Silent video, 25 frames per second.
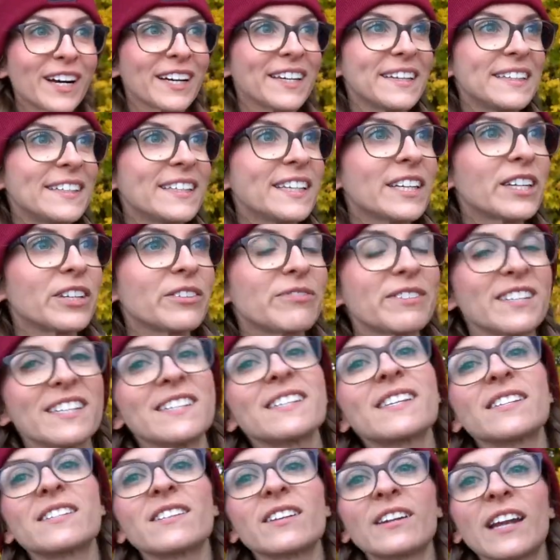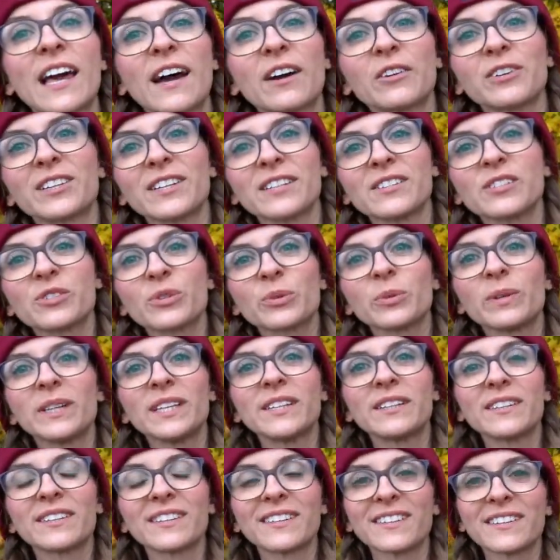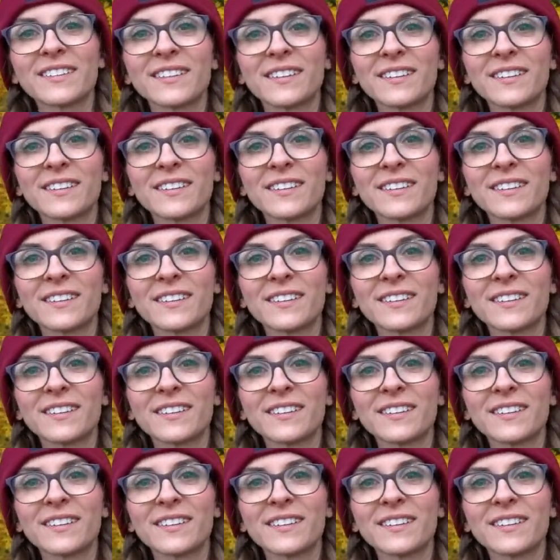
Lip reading: idea if this is allowed in Sweden.